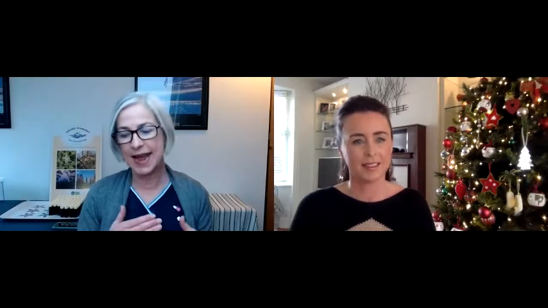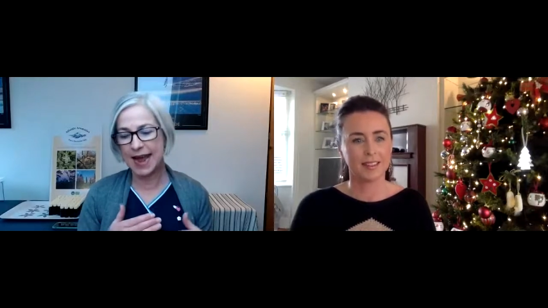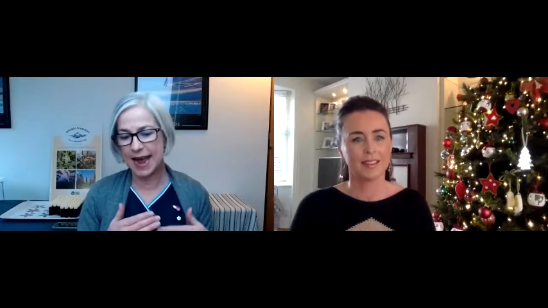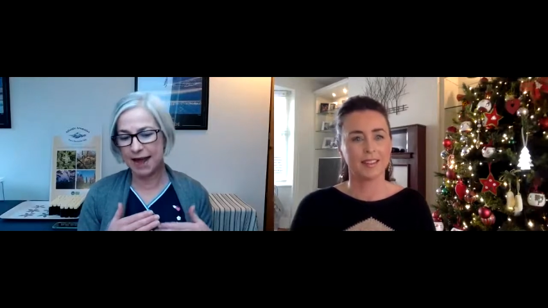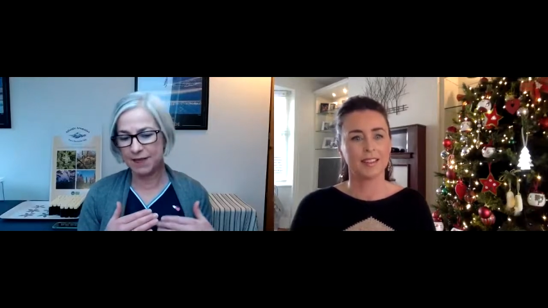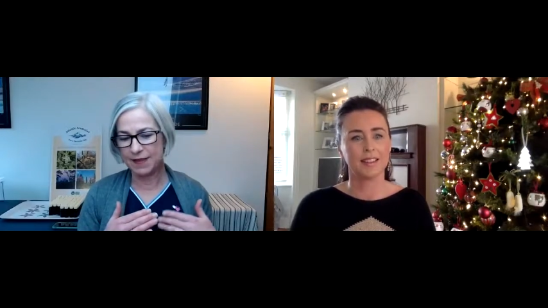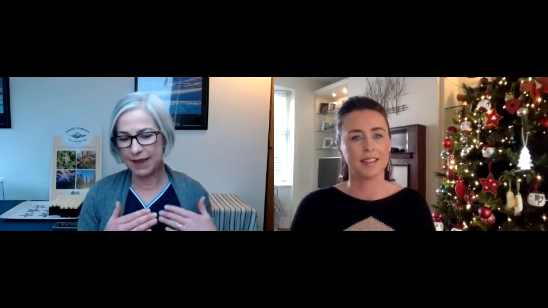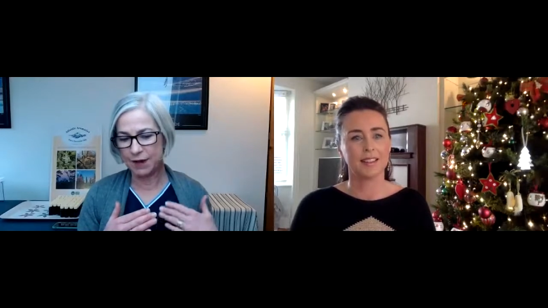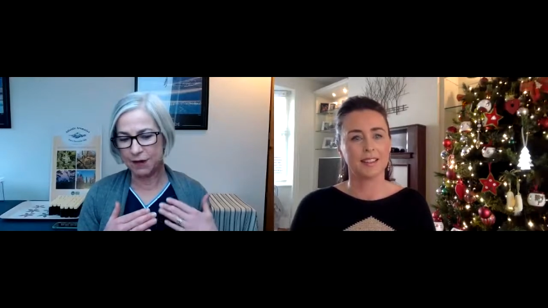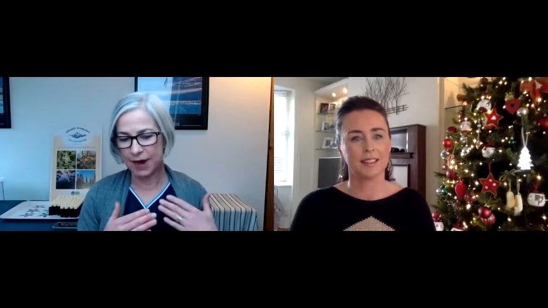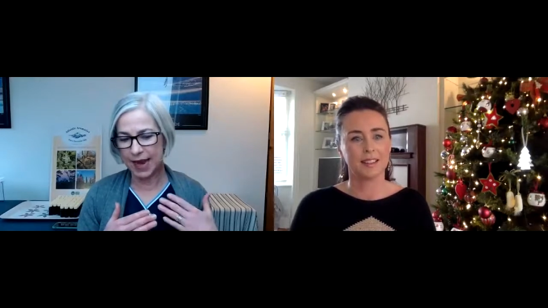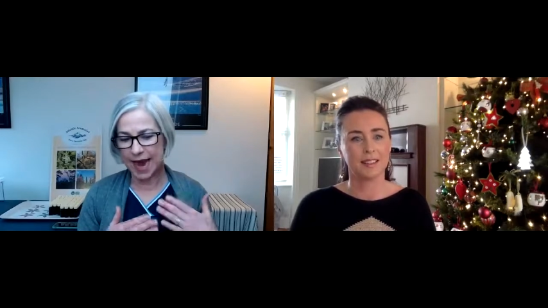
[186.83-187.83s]
Speaker 1: And the
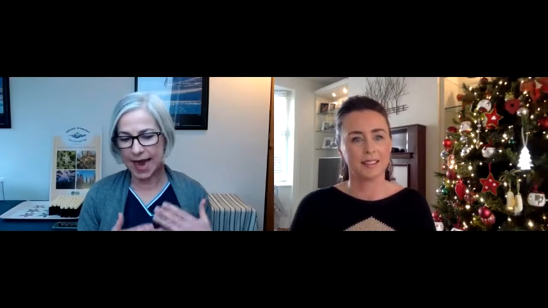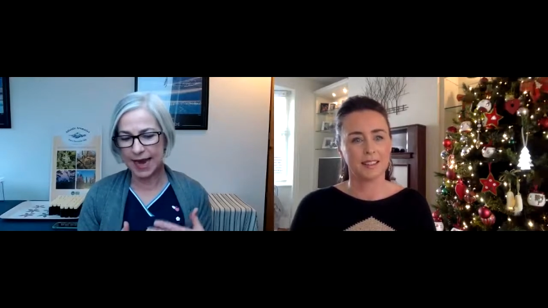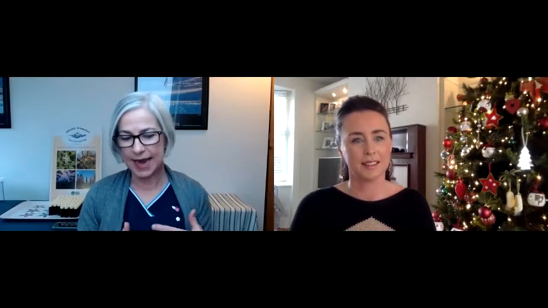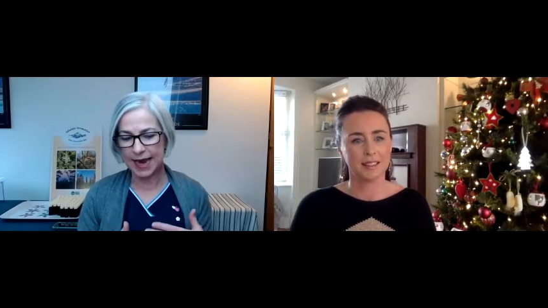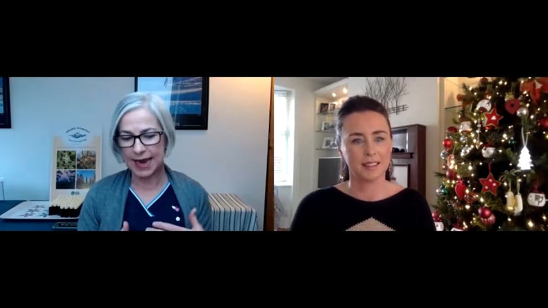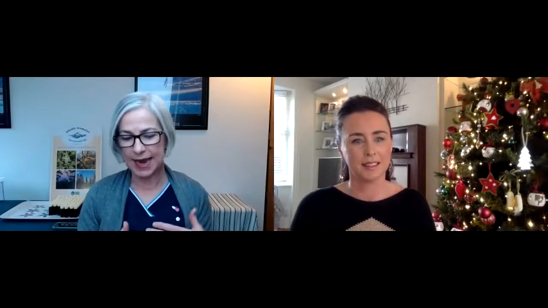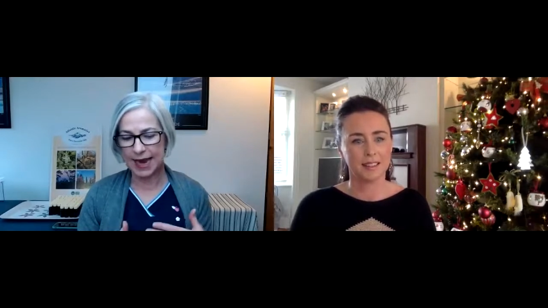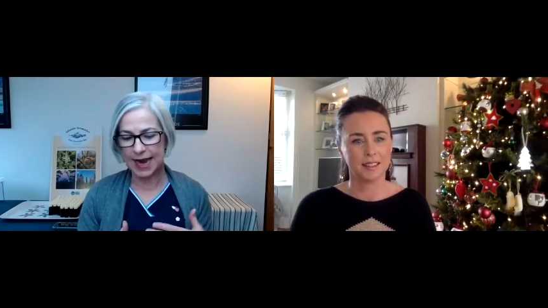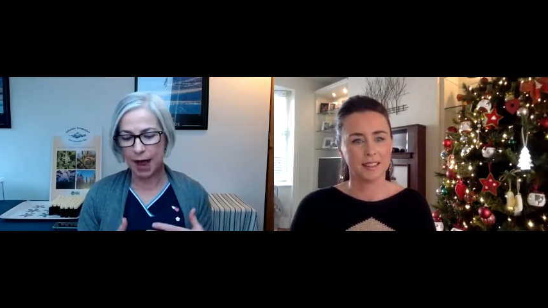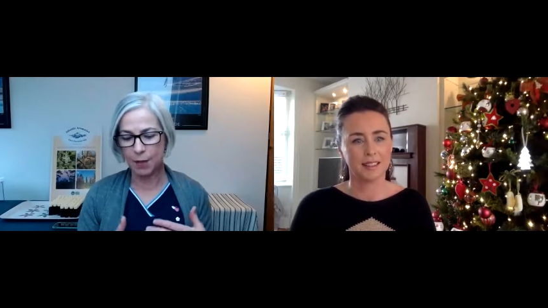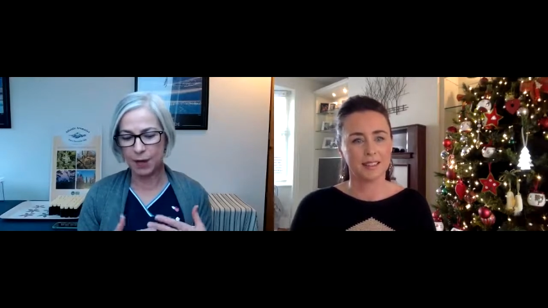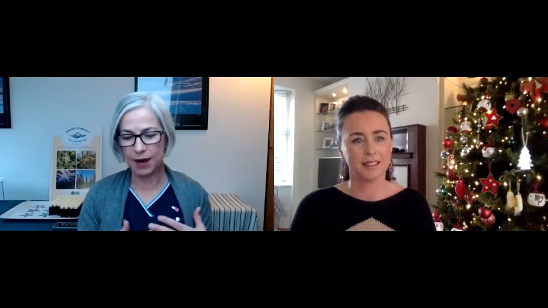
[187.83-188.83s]
organic
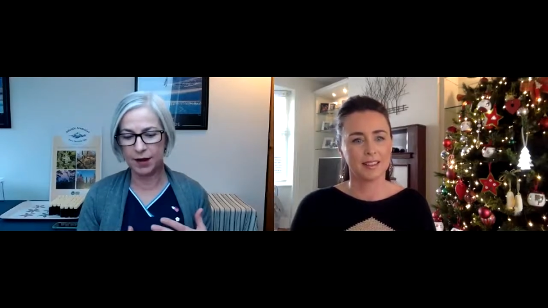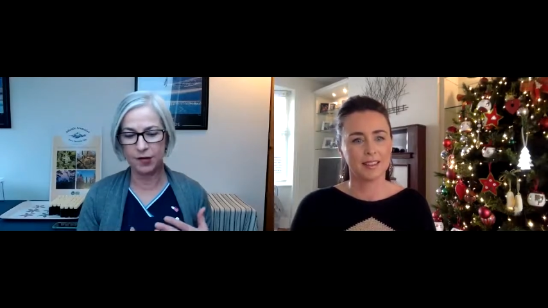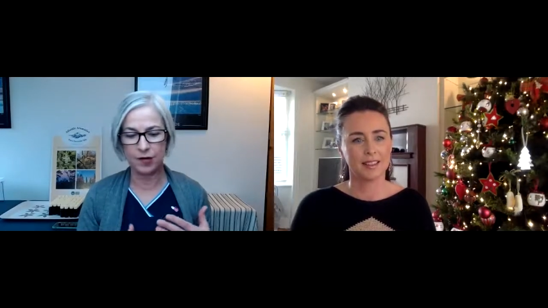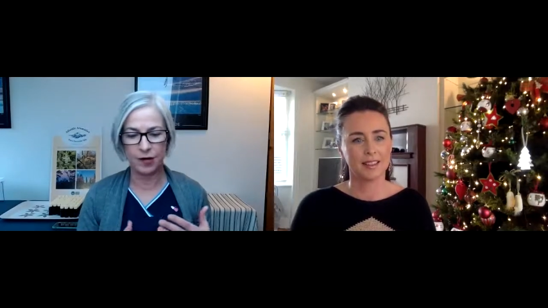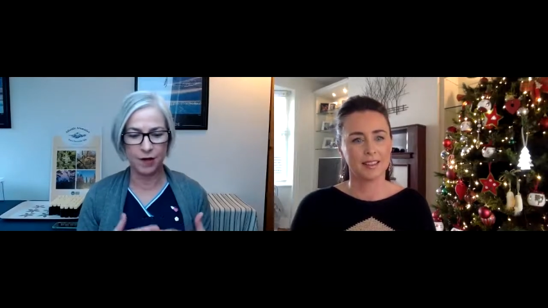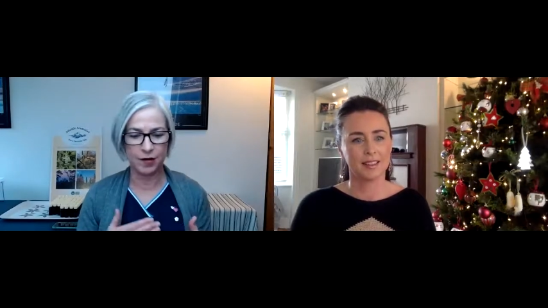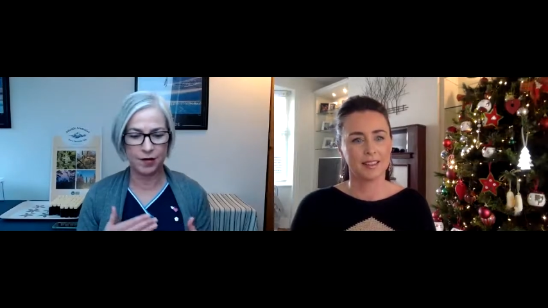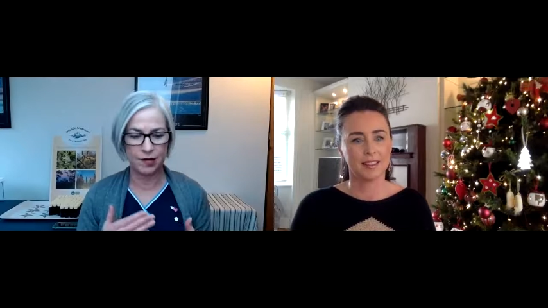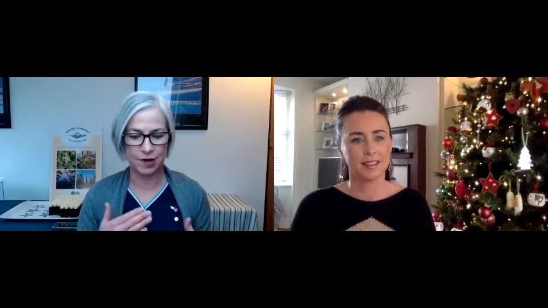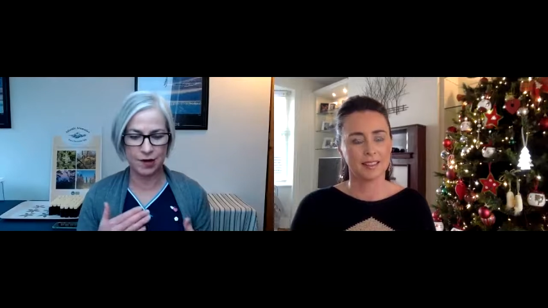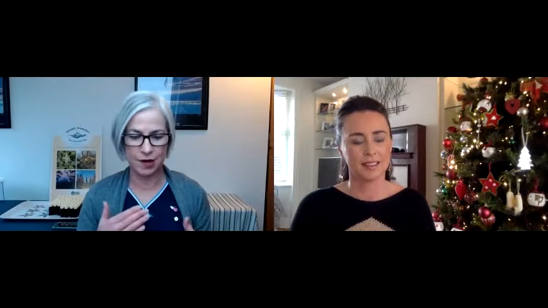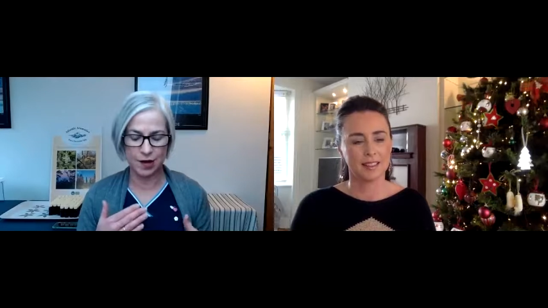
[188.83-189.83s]
Appellation
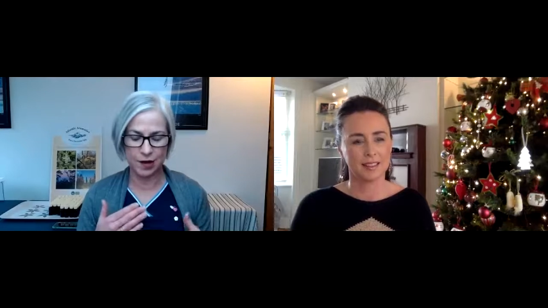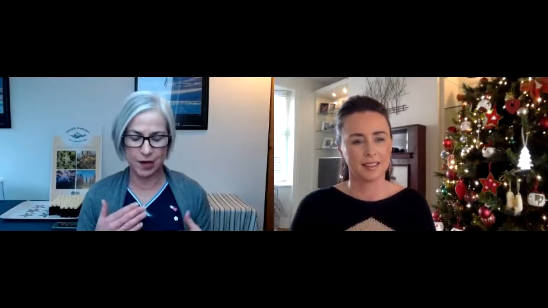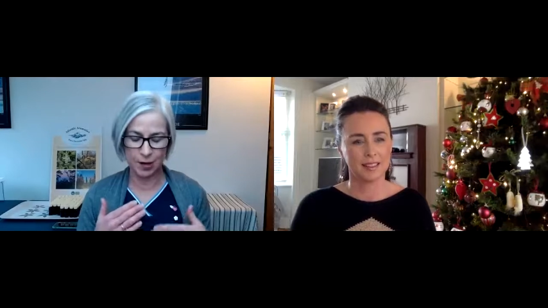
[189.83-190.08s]
d'Origine